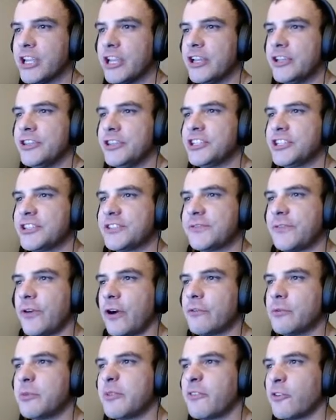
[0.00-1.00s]
This is
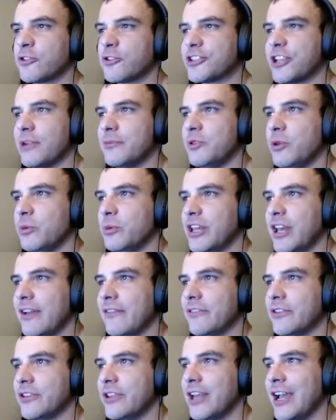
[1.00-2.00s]
far from the first time you would
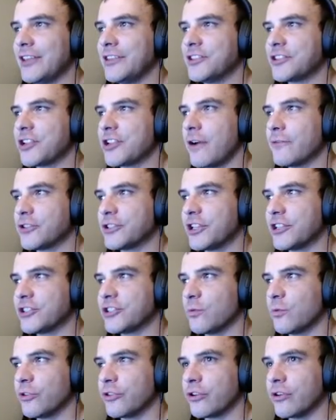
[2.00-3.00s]
have had this
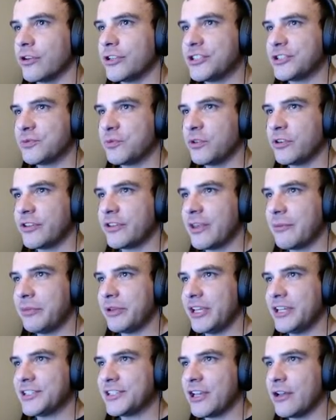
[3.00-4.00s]
conversation with her, and it's one that
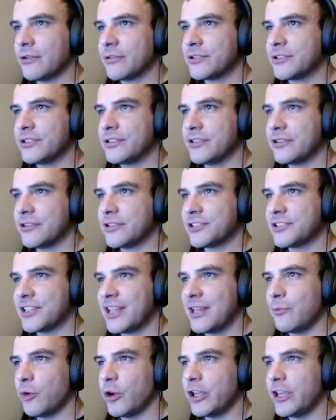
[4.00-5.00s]
plays out the
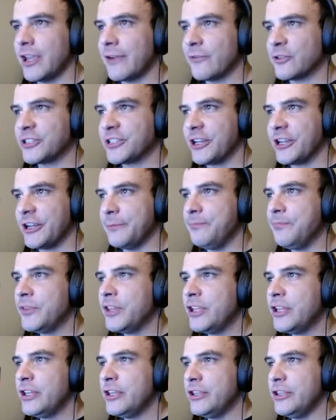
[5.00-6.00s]
same way every time.
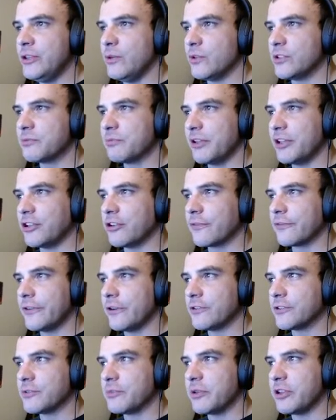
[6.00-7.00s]
You explain your
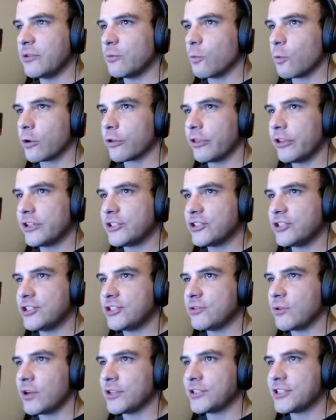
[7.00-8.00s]
fears of being worthless, she
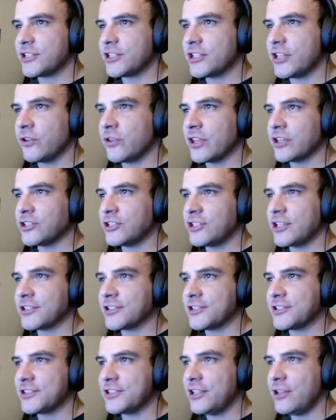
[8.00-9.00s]
tries to tell you that she
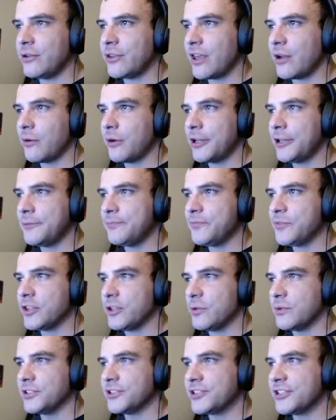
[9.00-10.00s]
doesn't see you that way,
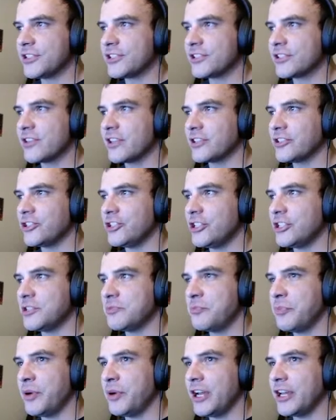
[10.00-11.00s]
you insist that she
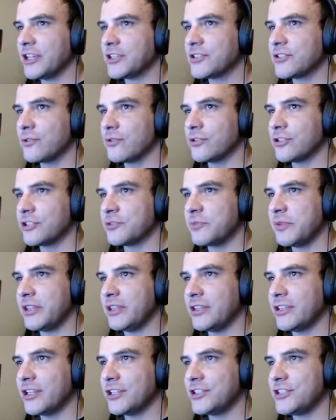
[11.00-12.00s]
is biased or just
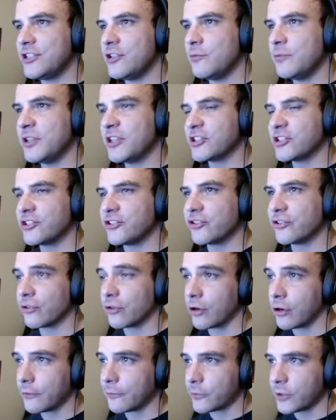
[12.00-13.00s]
being nice to you because she's your
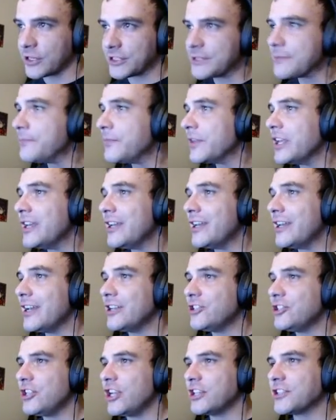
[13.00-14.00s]
girlfriend,
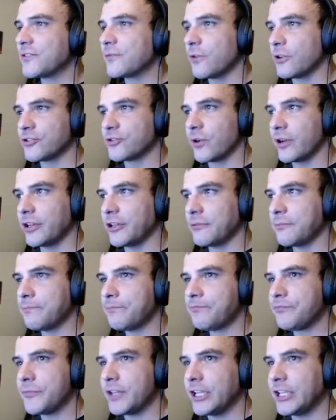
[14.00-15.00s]
and she gets frustrated.
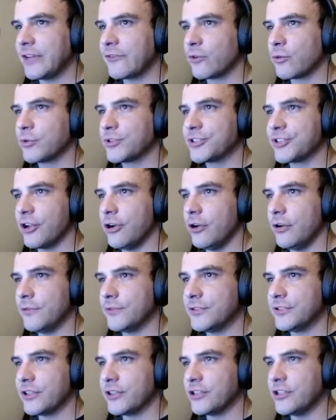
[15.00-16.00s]
It never
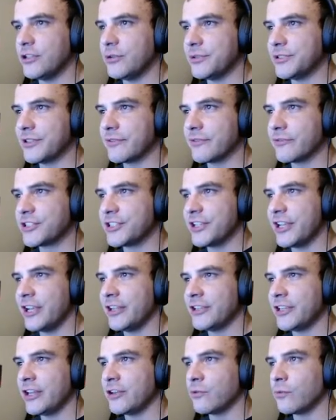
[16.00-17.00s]
resolves, nothing new is ever
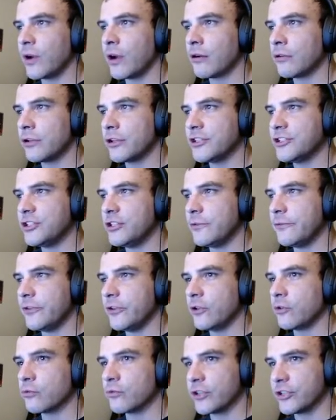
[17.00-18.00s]
said, and rarely do you
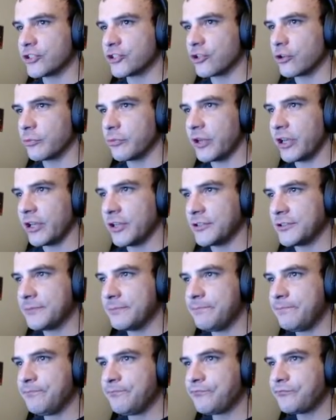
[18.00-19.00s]
feel reassured by it.
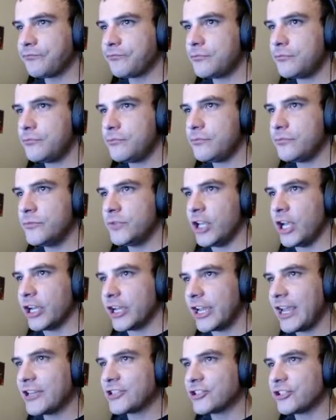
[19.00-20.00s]

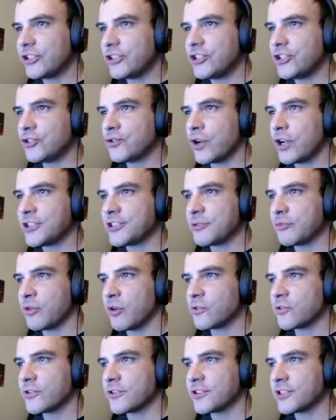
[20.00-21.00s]
Occasionally, she tries to
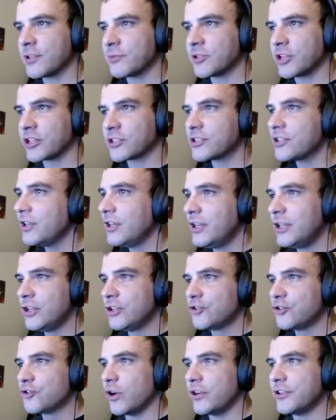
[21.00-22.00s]
broach the subject,
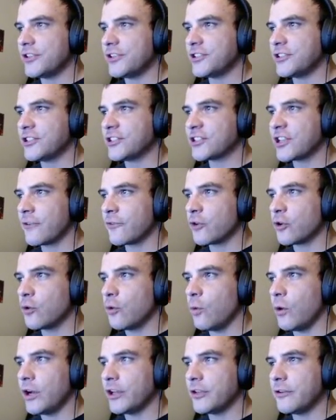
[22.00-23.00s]
trying to discover
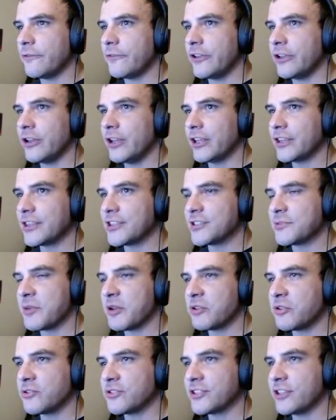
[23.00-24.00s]
why you feel like this
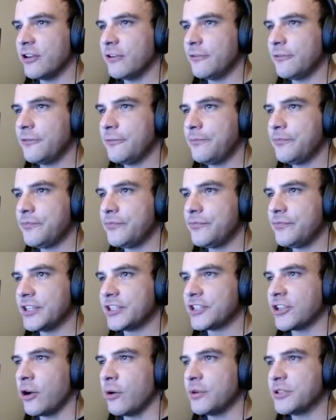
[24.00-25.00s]
about yourself.
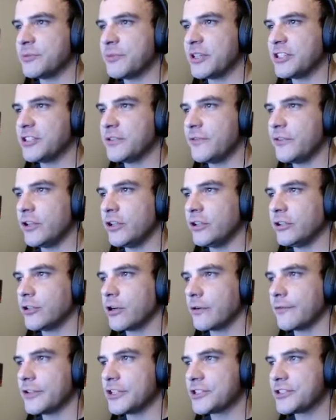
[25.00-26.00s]
This always makes you feel
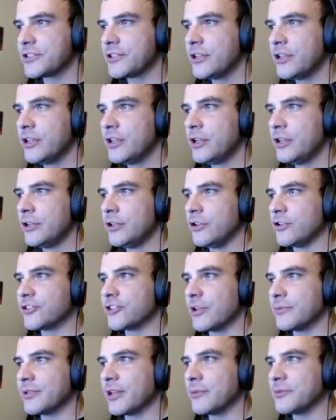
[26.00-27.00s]
nervous. You're
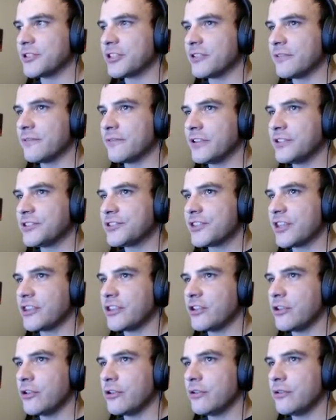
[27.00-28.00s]
sometimes convinced that
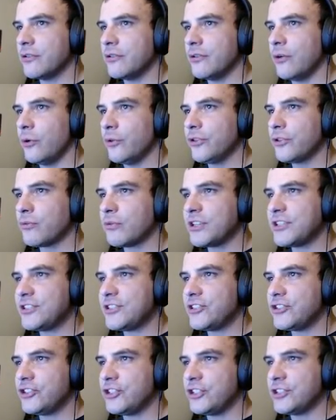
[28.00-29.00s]
the only
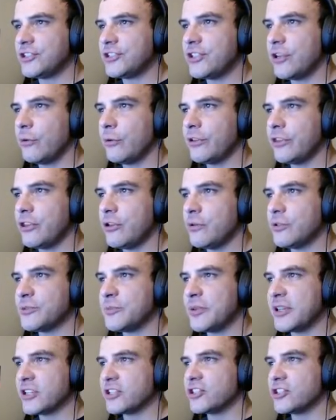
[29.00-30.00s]
reason she's still with you is
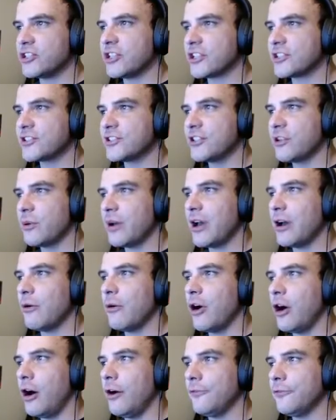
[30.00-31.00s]
because she doesn't know
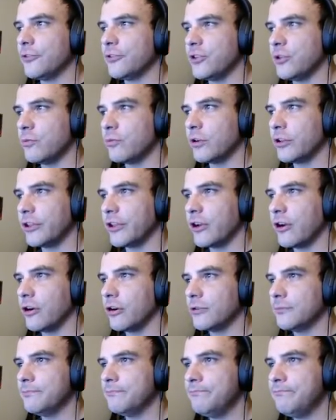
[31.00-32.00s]
how awful you really
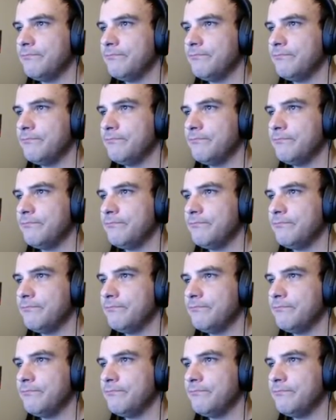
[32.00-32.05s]
are.